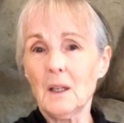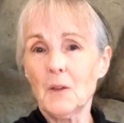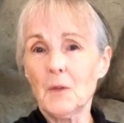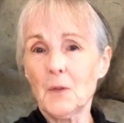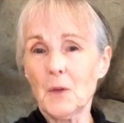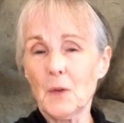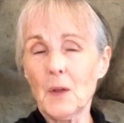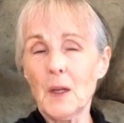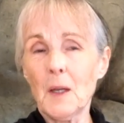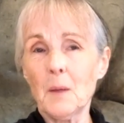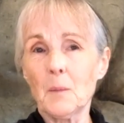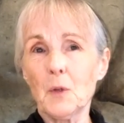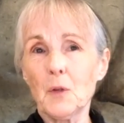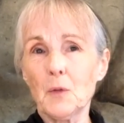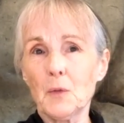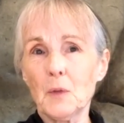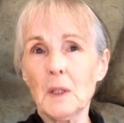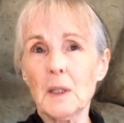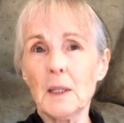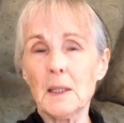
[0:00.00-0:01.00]
for them
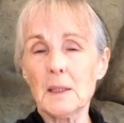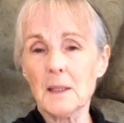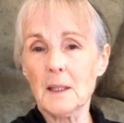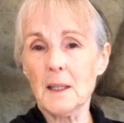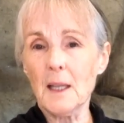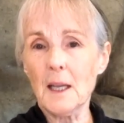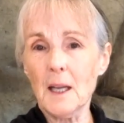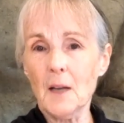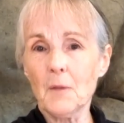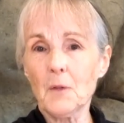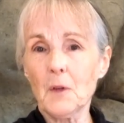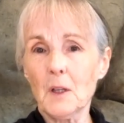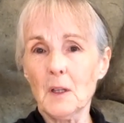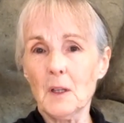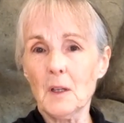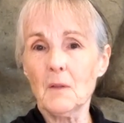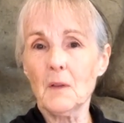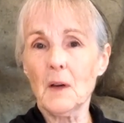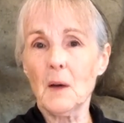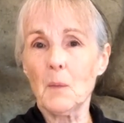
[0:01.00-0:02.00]
to realize that they have to
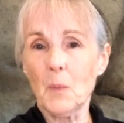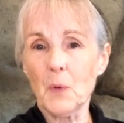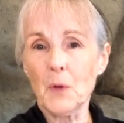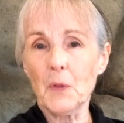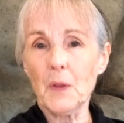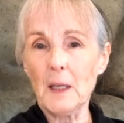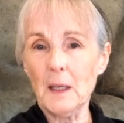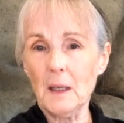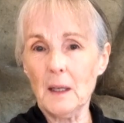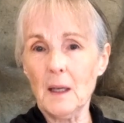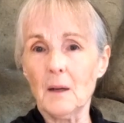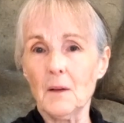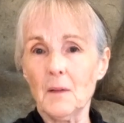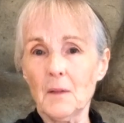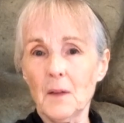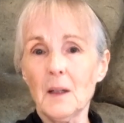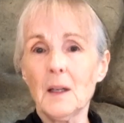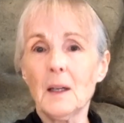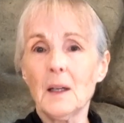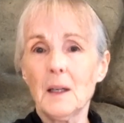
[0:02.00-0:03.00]
give up what they
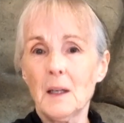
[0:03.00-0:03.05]
love